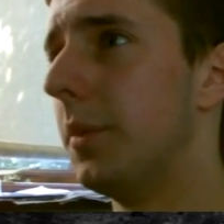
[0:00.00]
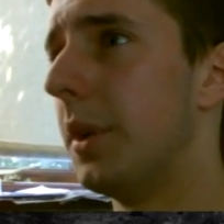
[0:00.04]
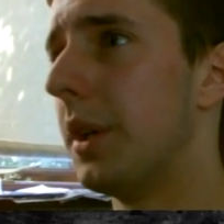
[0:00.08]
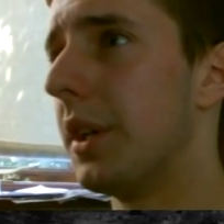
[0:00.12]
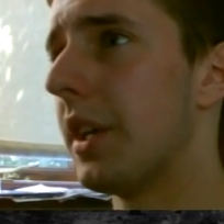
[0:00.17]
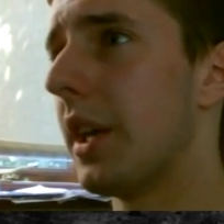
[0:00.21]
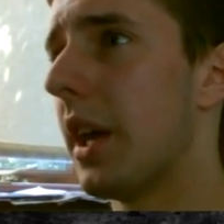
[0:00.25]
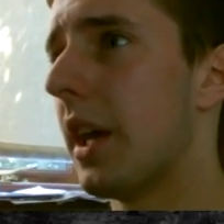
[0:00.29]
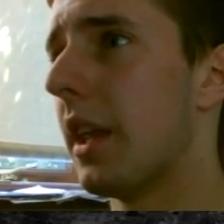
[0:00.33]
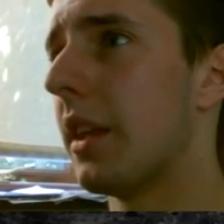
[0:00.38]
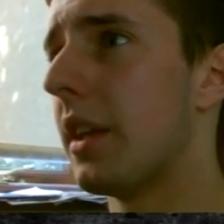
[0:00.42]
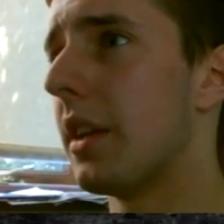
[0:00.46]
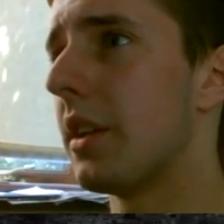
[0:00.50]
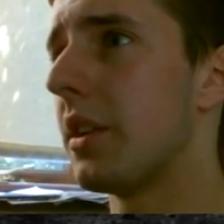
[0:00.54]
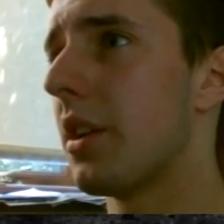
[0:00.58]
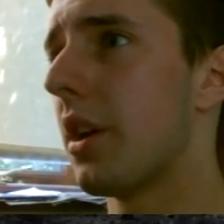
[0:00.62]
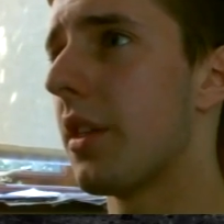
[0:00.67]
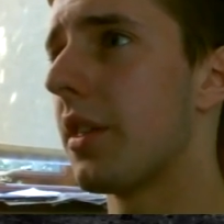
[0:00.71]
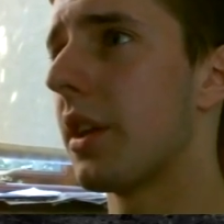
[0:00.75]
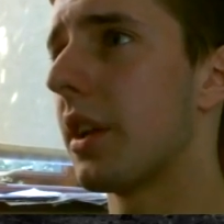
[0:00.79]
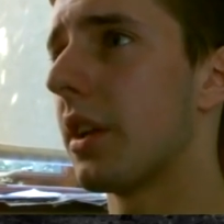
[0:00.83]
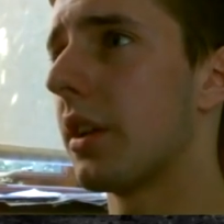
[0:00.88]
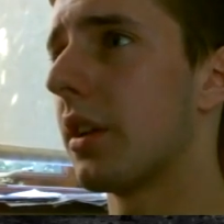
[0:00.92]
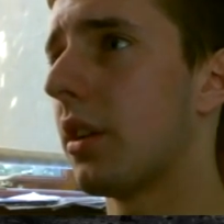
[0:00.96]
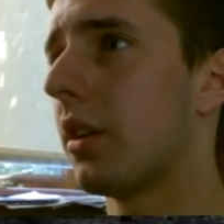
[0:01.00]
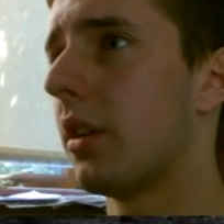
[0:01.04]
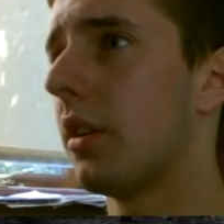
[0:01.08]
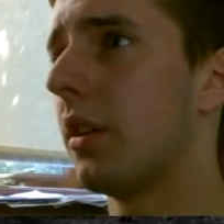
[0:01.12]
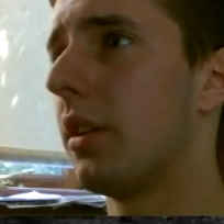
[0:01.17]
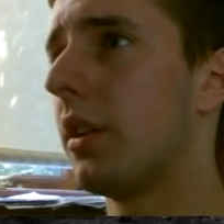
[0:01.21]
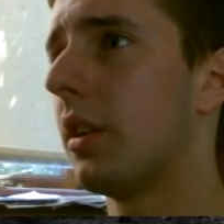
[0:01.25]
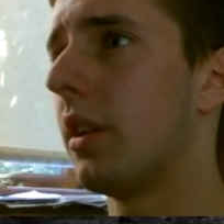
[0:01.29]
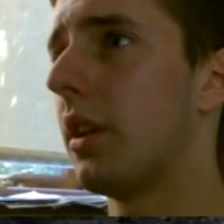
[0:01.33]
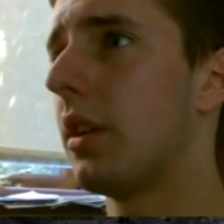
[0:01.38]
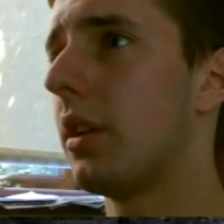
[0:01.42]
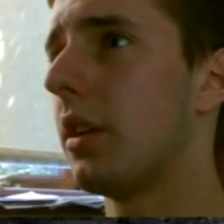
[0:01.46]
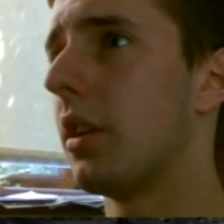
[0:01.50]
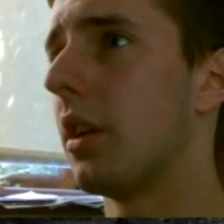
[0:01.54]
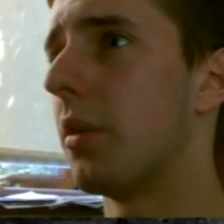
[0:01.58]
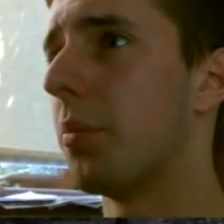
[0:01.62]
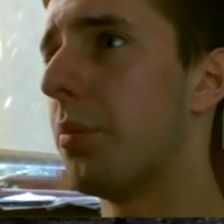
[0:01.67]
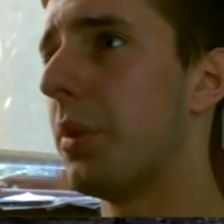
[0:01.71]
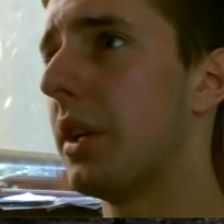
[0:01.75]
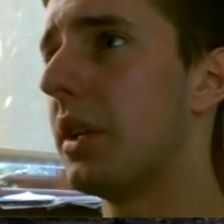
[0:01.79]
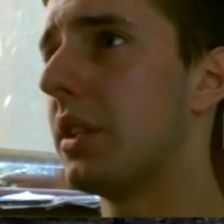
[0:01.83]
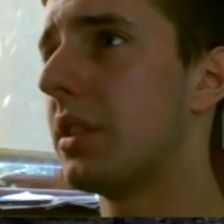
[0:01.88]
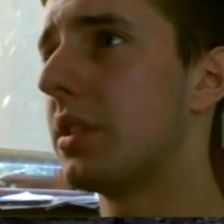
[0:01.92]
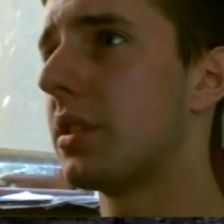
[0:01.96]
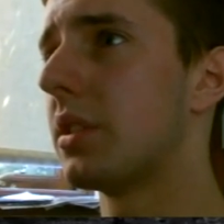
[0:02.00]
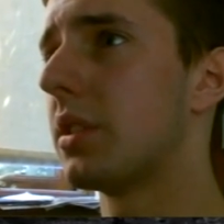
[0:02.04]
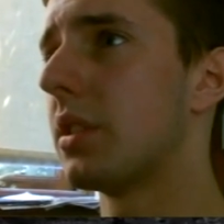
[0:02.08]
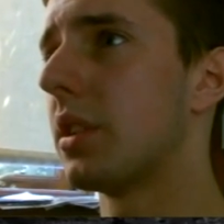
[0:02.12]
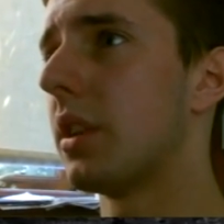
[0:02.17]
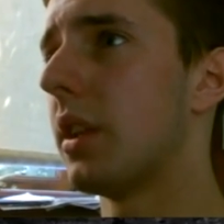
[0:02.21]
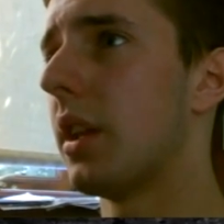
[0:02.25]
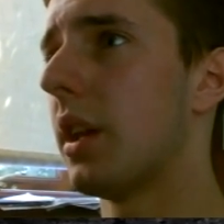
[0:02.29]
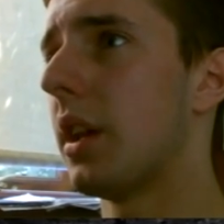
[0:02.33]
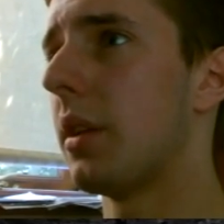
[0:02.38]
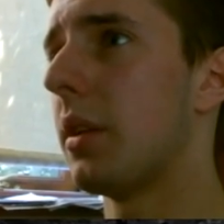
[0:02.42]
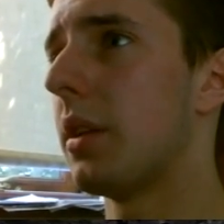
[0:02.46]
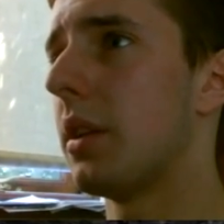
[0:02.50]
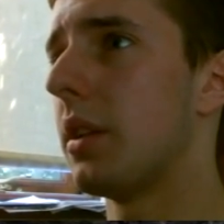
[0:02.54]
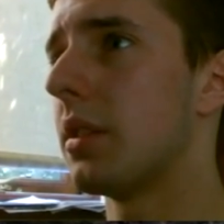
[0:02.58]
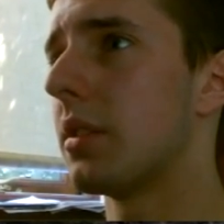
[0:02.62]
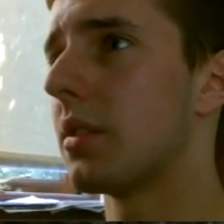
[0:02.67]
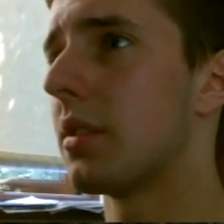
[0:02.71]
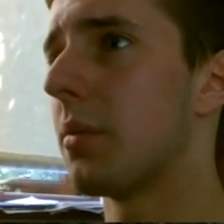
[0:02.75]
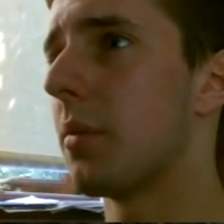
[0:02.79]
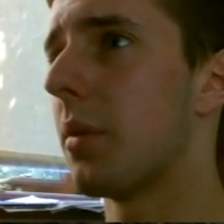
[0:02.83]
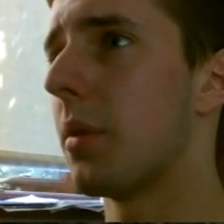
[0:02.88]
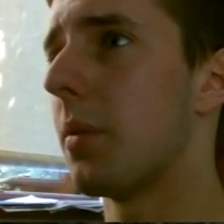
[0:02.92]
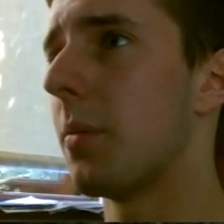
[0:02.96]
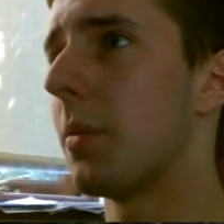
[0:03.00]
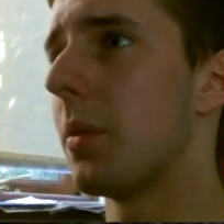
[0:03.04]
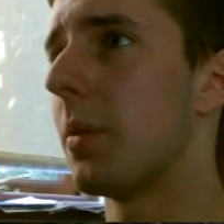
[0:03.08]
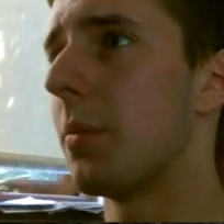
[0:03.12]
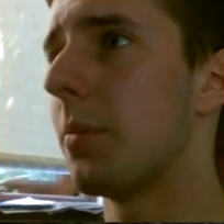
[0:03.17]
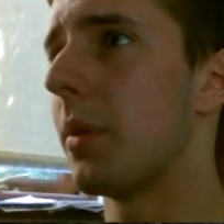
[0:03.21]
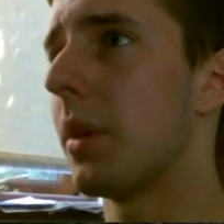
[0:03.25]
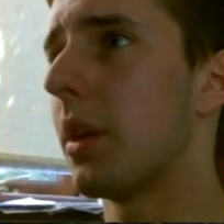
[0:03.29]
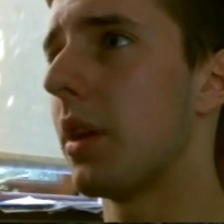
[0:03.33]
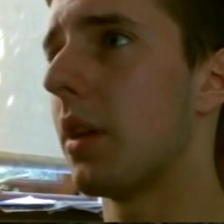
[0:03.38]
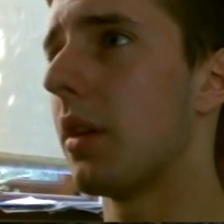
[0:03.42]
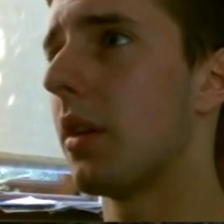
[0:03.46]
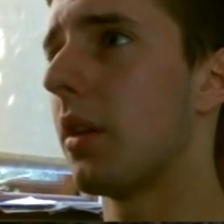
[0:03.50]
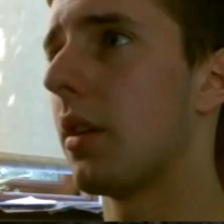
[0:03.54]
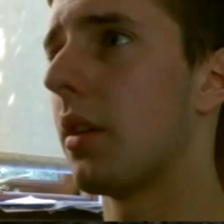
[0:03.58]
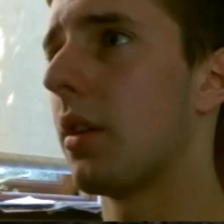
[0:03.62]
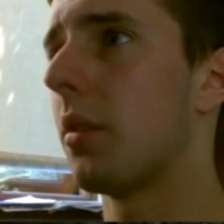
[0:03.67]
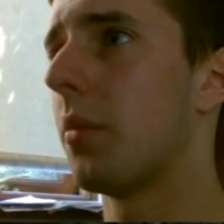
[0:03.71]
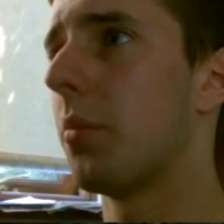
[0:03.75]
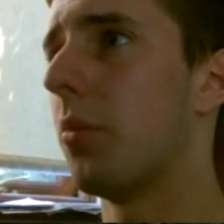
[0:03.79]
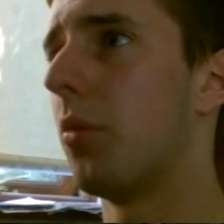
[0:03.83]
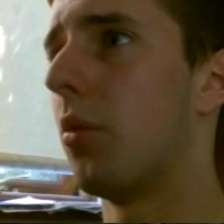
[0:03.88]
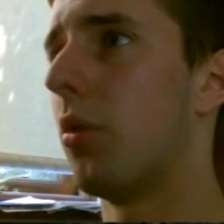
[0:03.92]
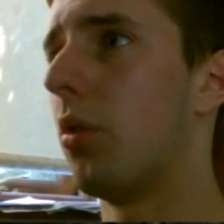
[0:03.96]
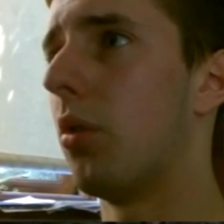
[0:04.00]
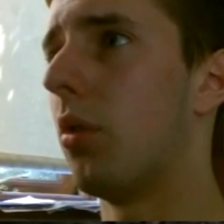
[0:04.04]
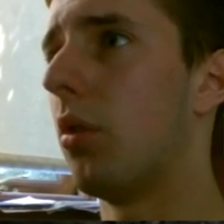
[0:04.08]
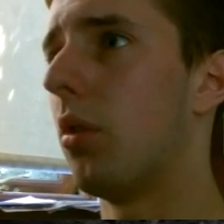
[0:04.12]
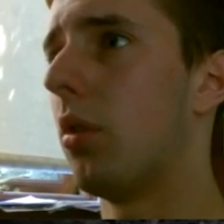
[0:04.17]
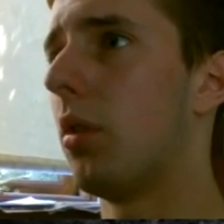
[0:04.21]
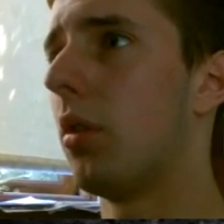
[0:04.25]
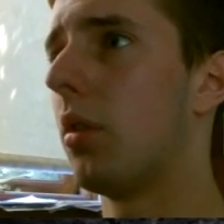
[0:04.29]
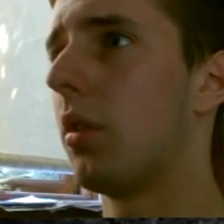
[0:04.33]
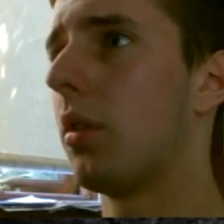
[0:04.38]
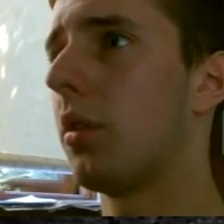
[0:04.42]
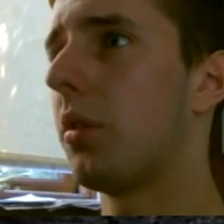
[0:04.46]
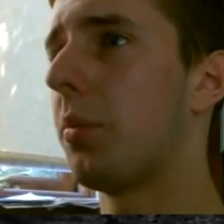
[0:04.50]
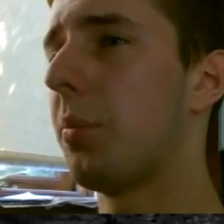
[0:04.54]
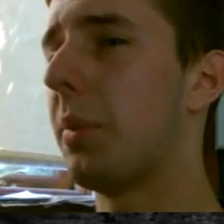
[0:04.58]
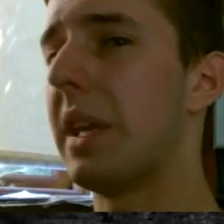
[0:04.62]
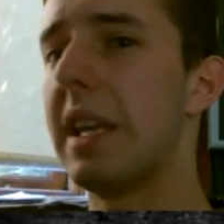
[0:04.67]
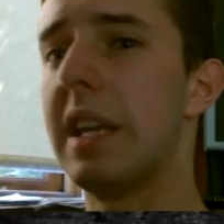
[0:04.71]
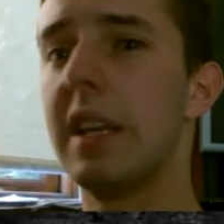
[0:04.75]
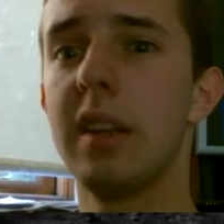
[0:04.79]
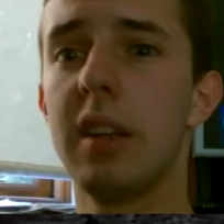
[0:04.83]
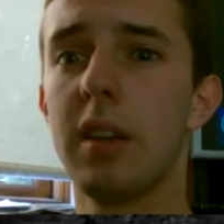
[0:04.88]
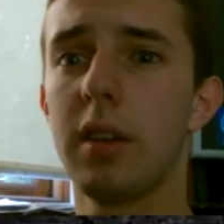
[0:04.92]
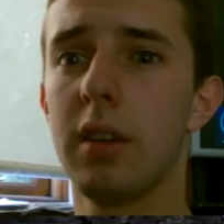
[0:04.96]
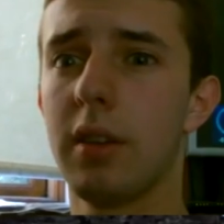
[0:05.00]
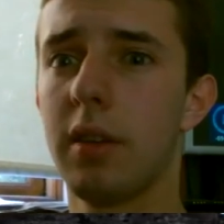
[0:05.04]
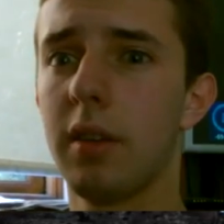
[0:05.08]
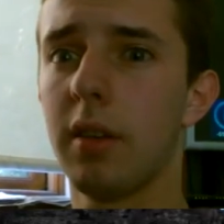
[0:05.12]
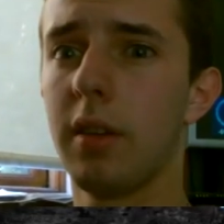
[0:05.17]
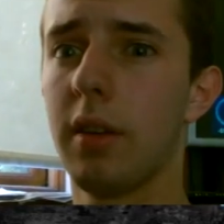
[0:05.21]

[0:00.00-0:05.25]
But yeah, I think on Beast and that needs to maybe a bit more speed,